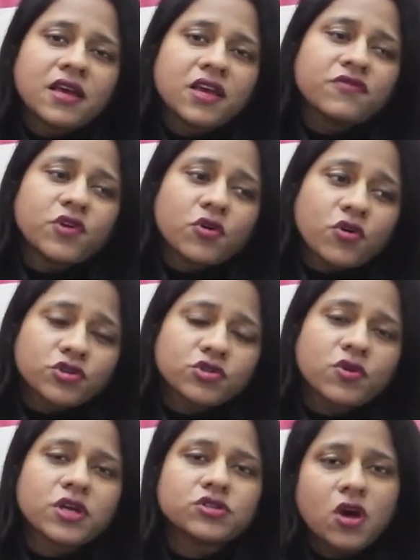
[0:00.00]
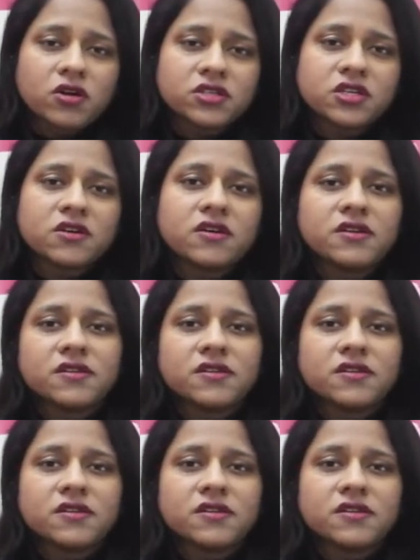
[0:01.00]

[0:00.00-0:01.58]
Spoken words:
If you go to your doctor,